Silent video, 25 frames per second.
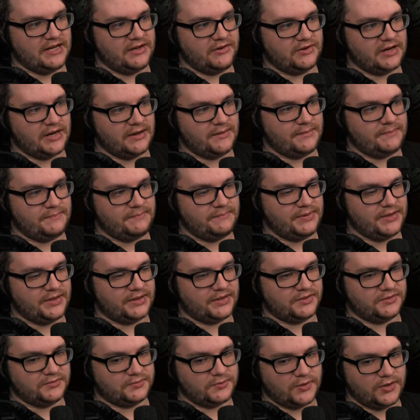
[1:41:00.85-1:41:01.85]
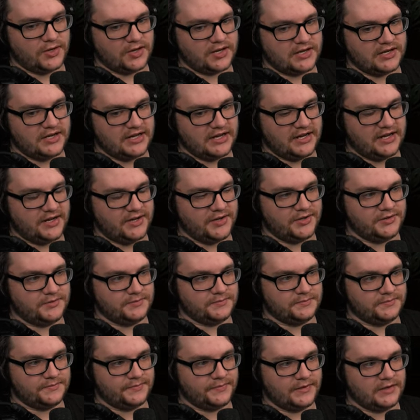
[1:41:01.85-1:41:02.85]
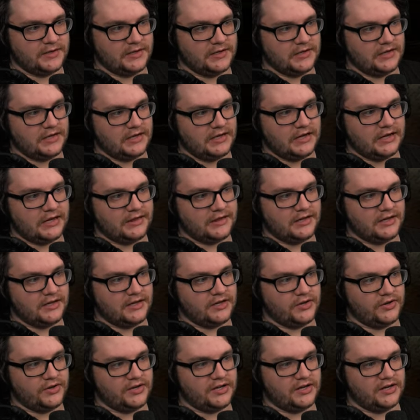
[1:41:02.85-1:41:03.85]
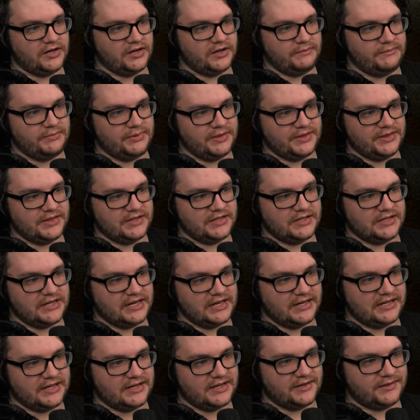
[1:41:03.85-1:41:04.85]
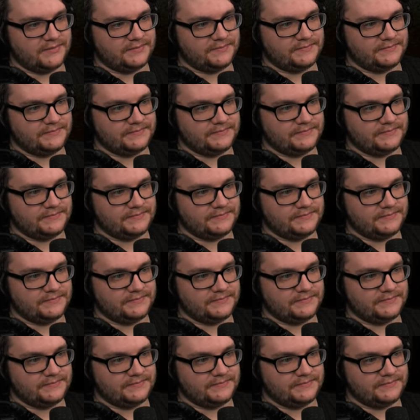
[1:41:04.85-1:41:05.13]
grab, put the rook down, and then go here and put the knight down.